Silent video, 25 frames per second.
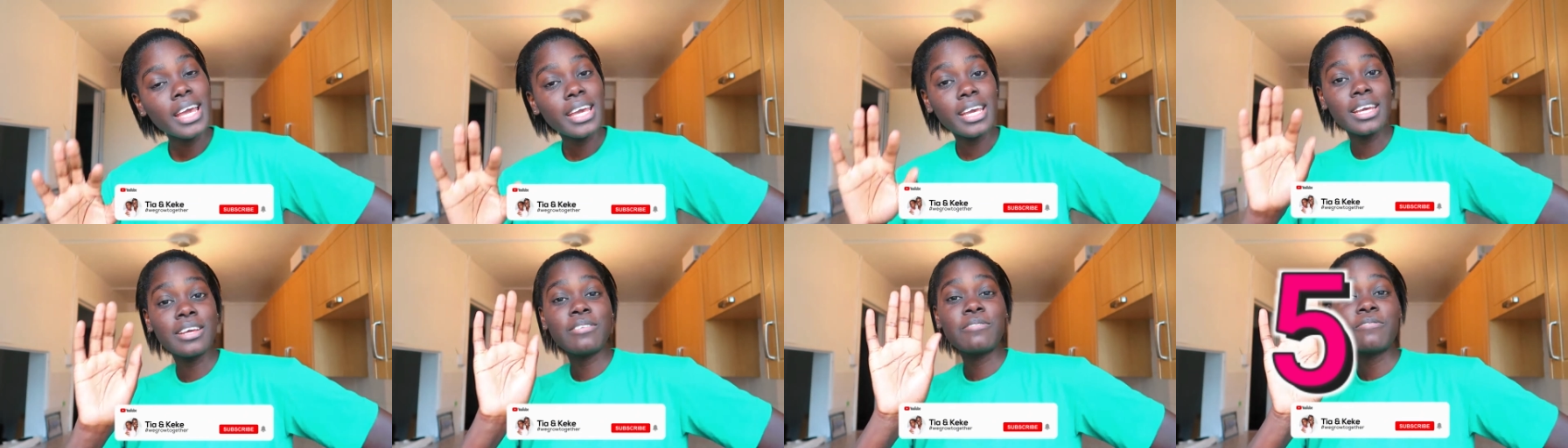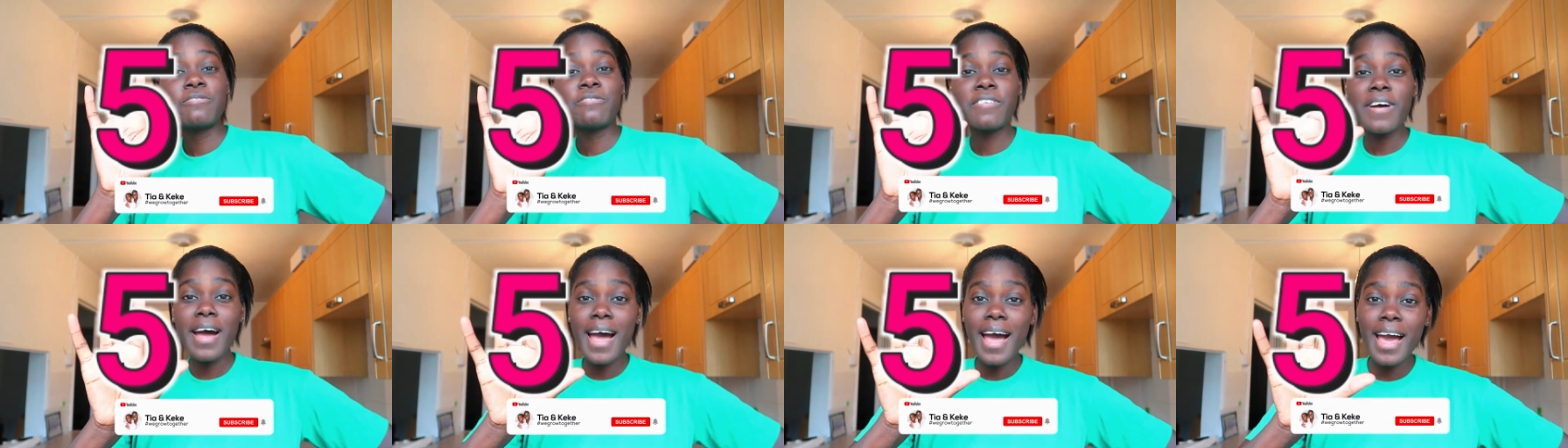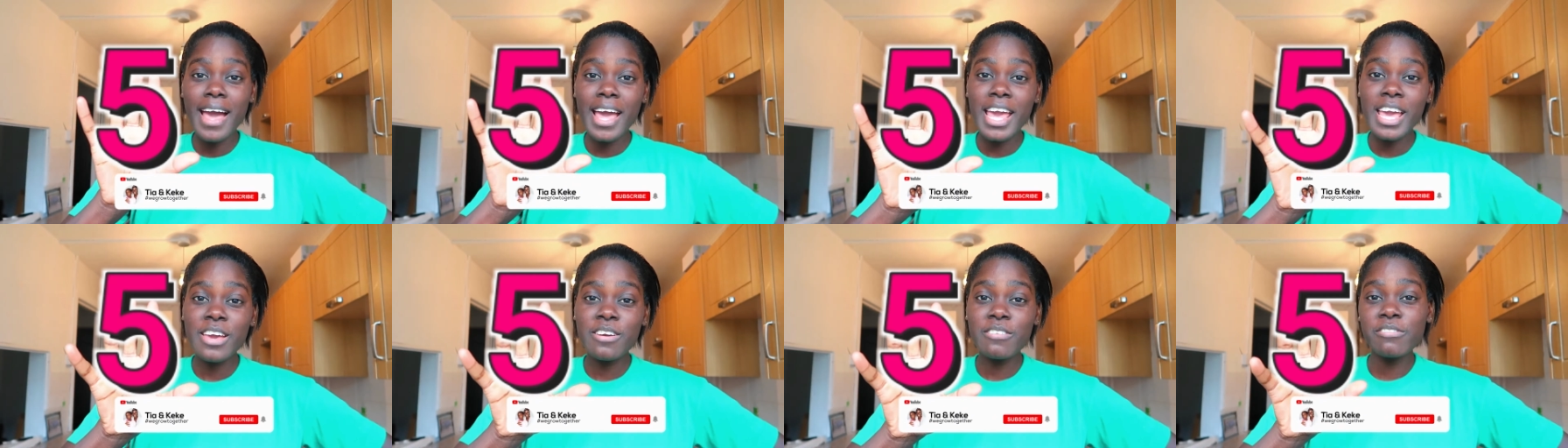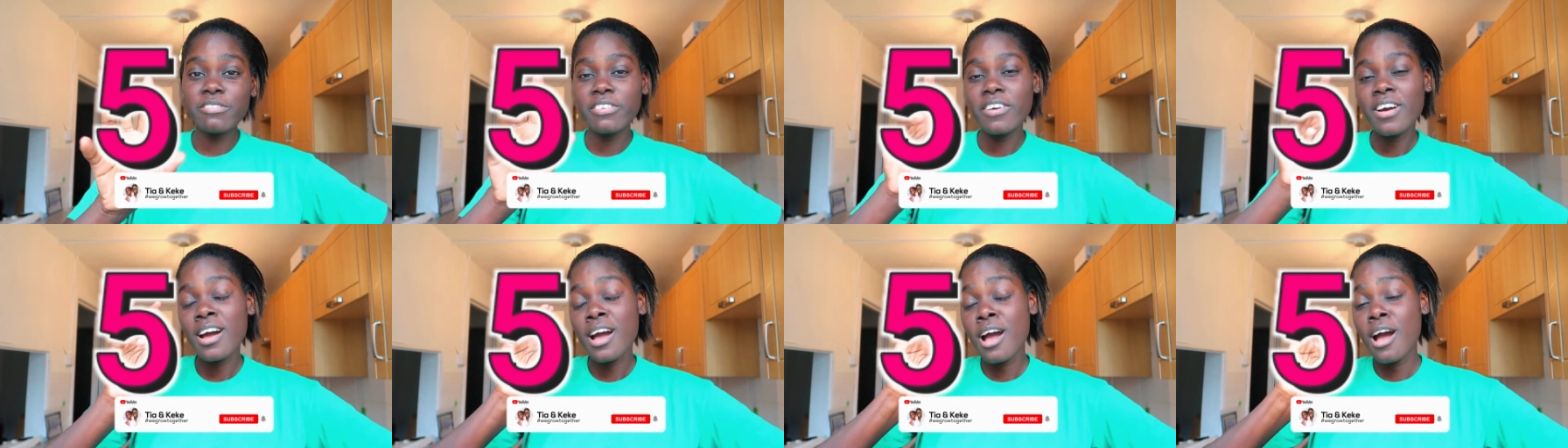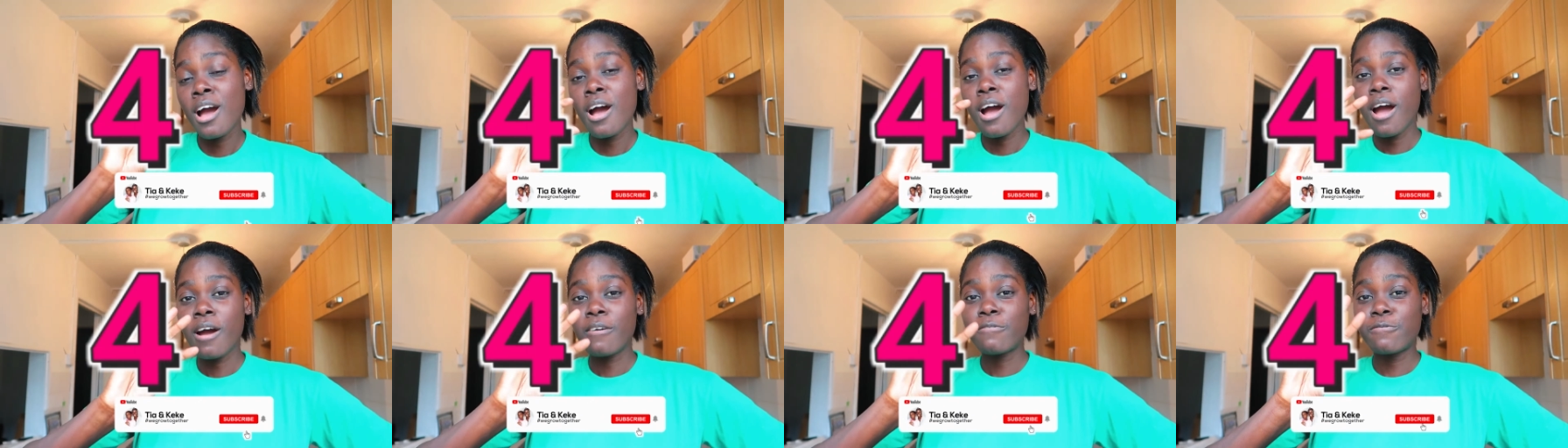In five
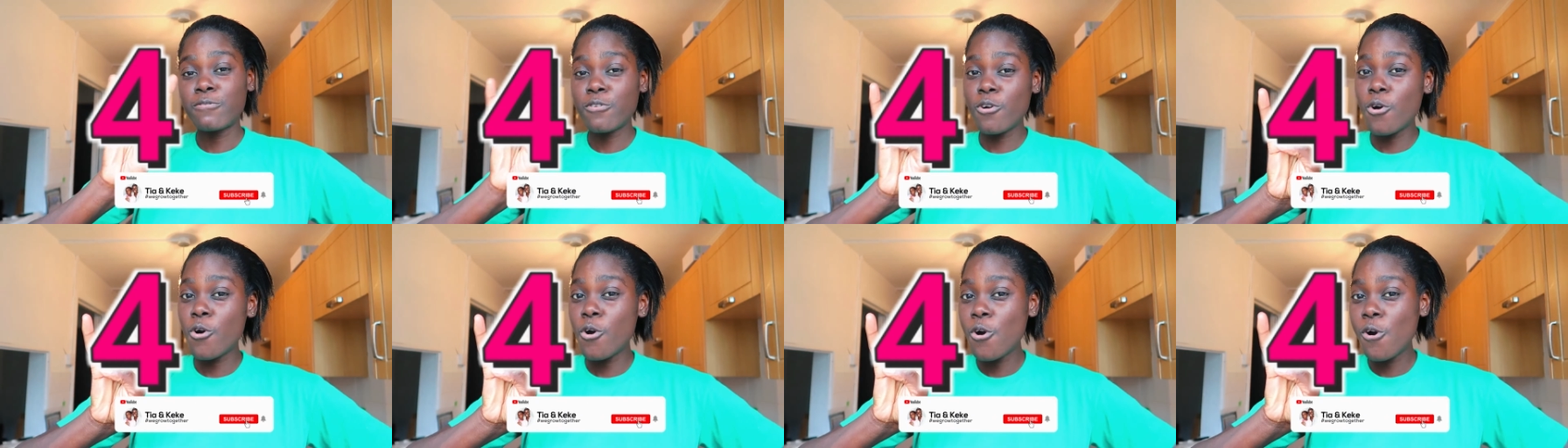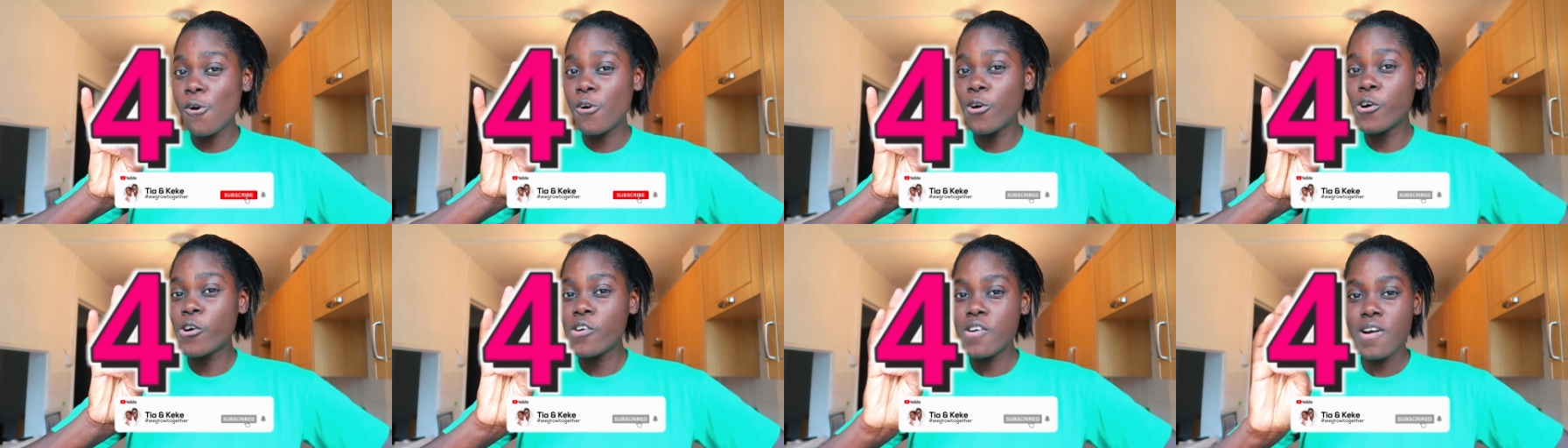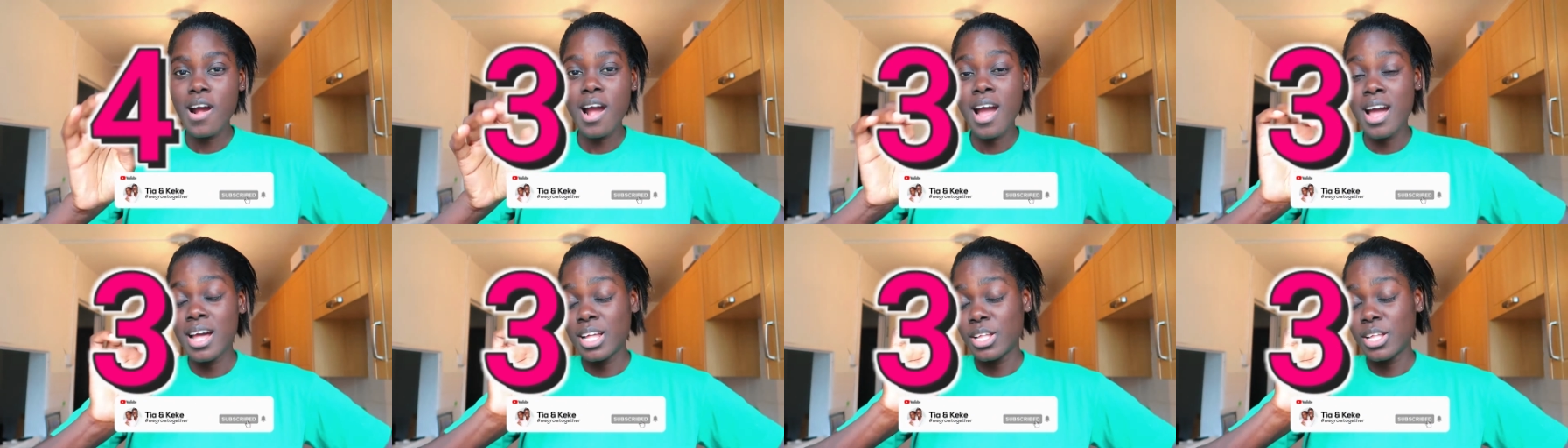four